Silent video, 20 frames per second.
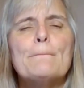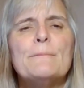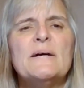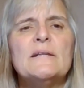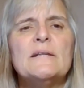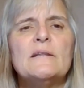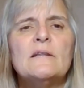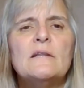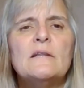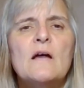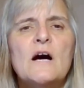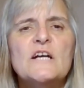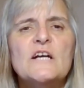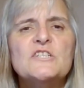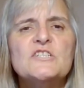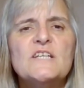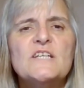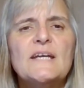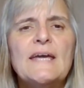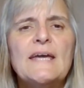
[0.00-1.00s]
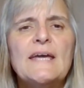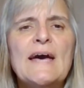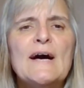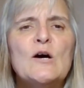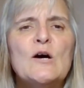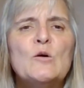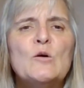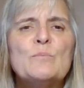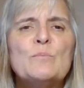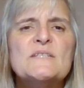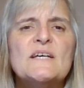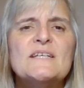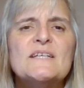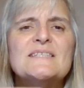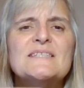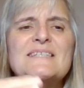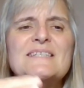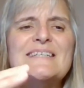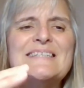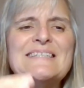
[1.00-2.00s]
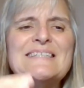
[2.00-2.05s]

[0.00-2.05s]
But logic helps us